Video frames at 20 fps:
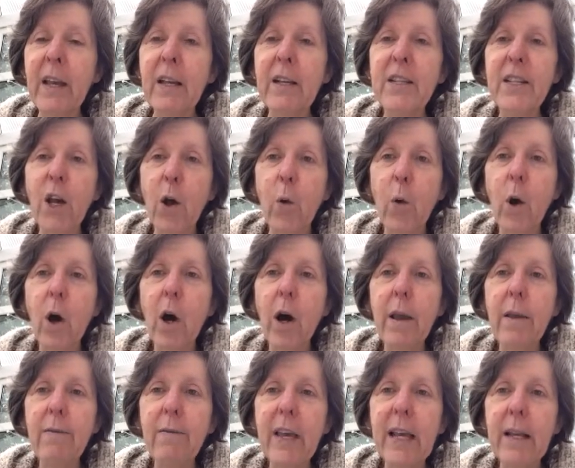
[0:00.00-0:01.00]
So
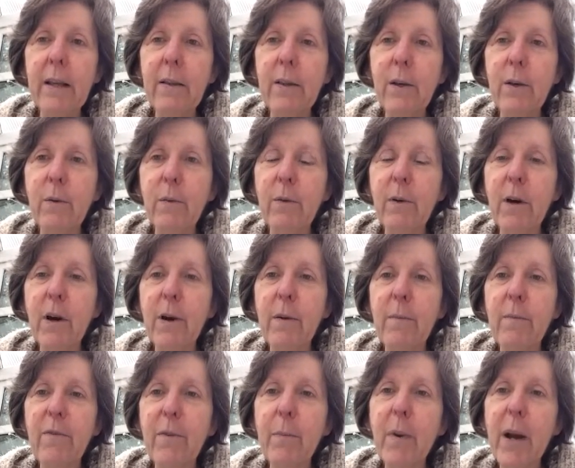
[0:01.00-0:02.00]
I think
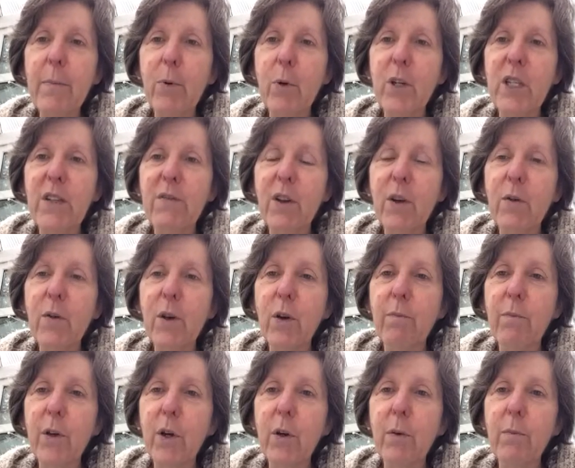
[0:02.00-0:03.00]
from my point of view,
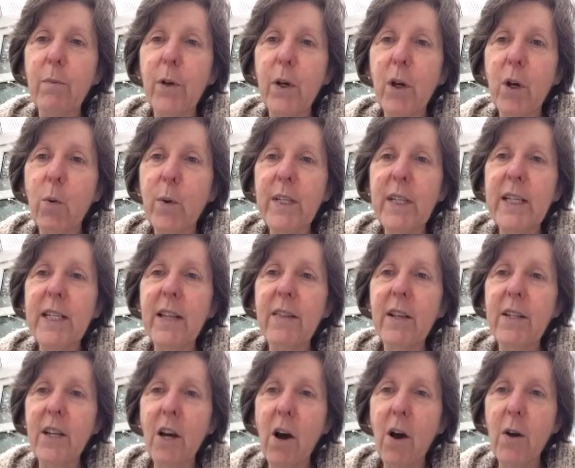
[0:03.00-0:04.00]
the quizzes and
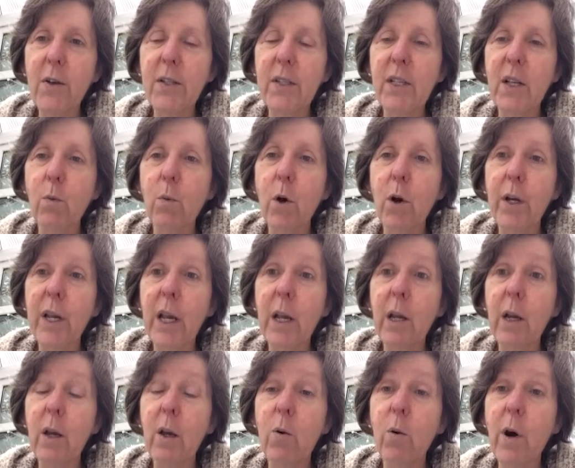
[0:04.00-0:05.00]
the tasks are
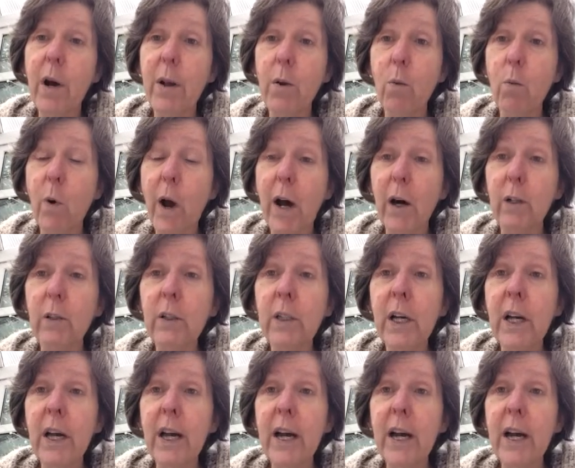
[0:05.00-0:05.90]
working quite well,